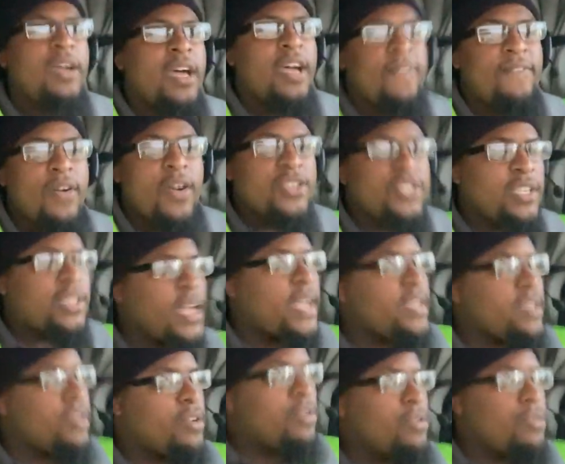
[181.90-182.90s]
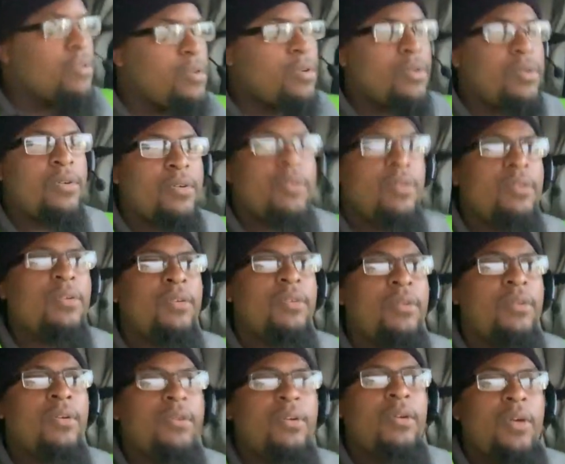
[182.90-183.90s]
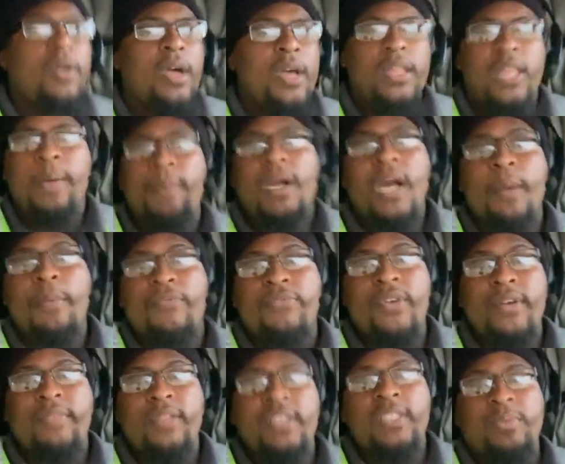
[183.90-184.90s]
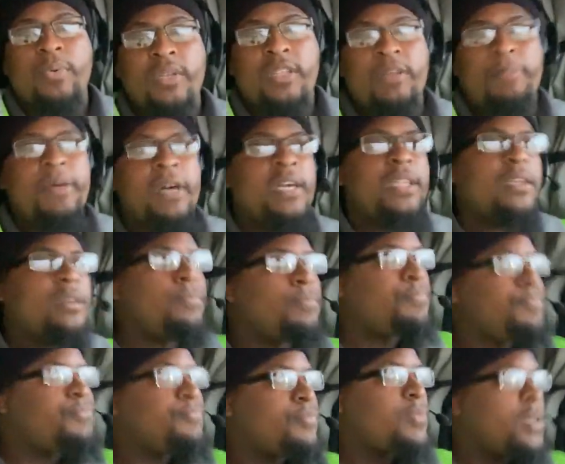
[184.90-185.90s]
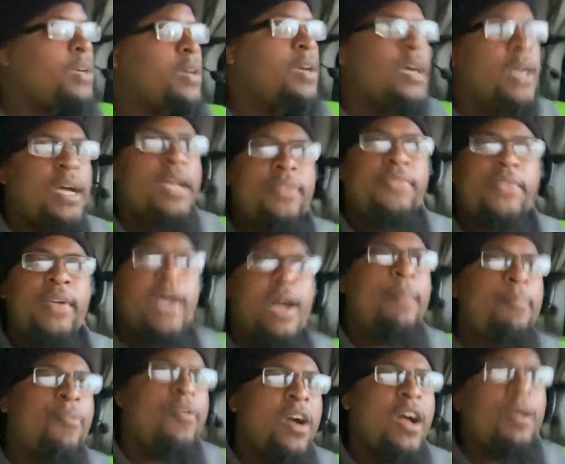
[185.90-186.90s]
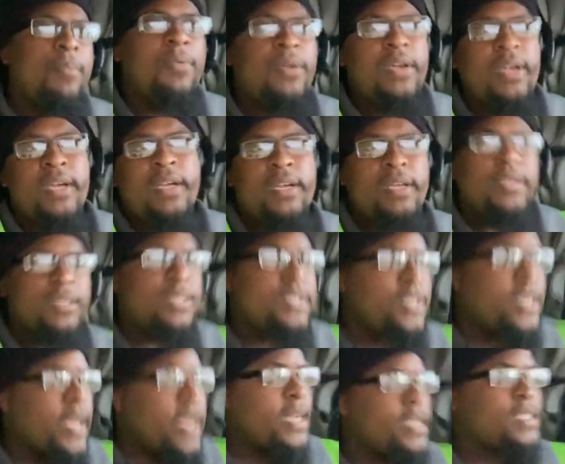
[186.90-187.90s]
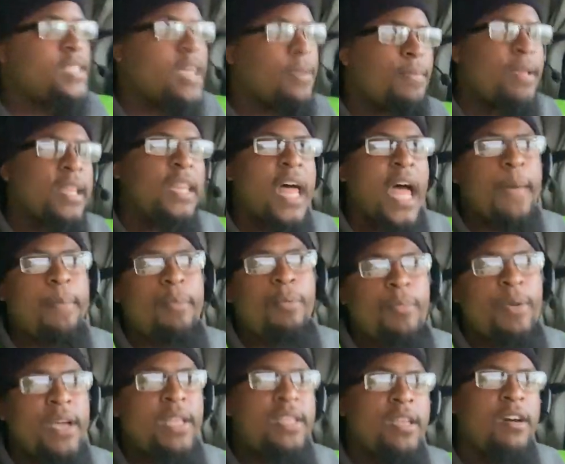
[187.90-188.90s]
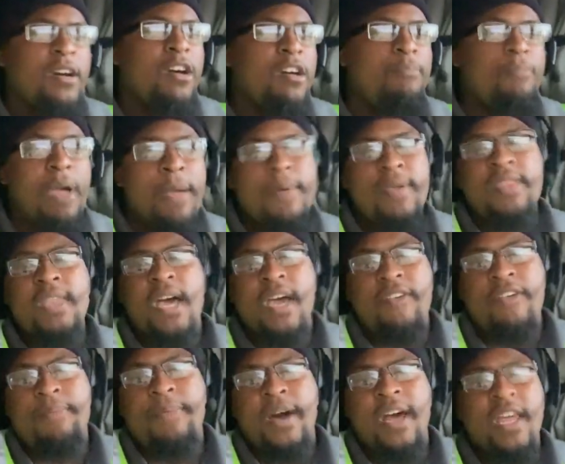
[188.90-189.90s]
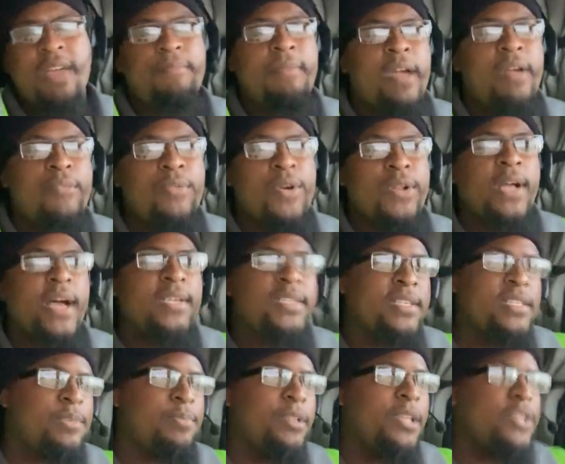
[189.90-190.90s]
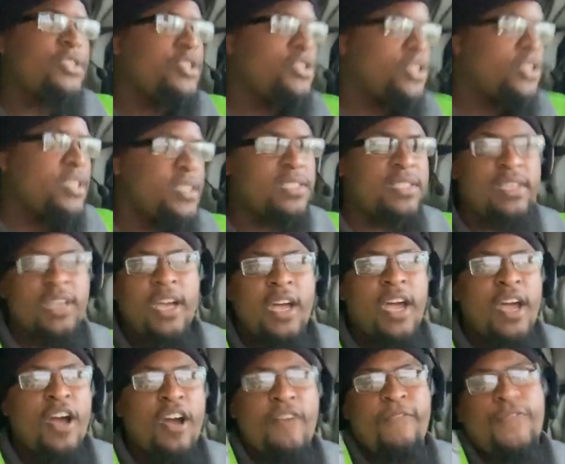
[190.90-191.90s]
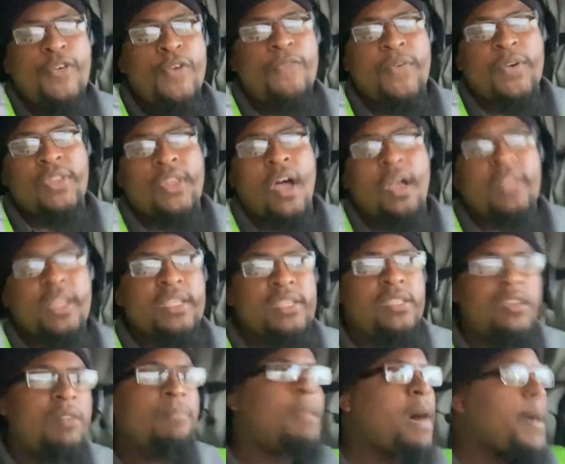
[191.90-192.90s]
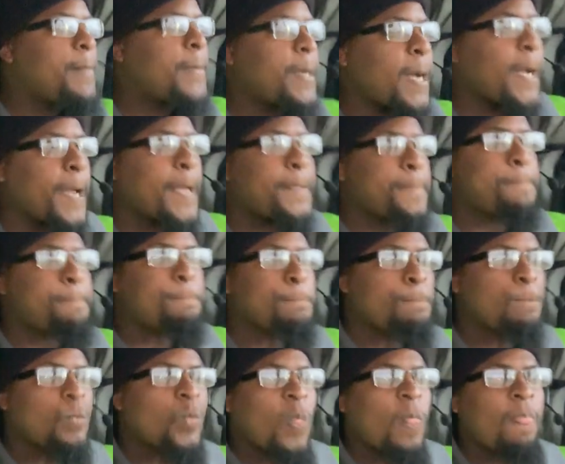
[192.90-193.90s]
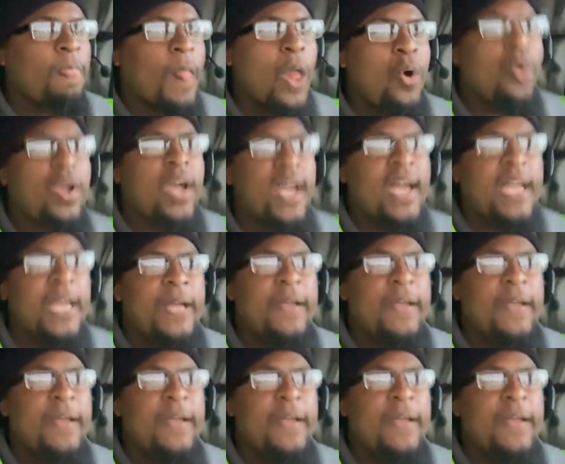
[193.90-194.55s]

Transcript: first thing they do, they become frivolous with the money. Now I'm probably saying something that a lot of people may know. Maybe not everybody may realize this, but this is just food for thought that's on my mind. Okay.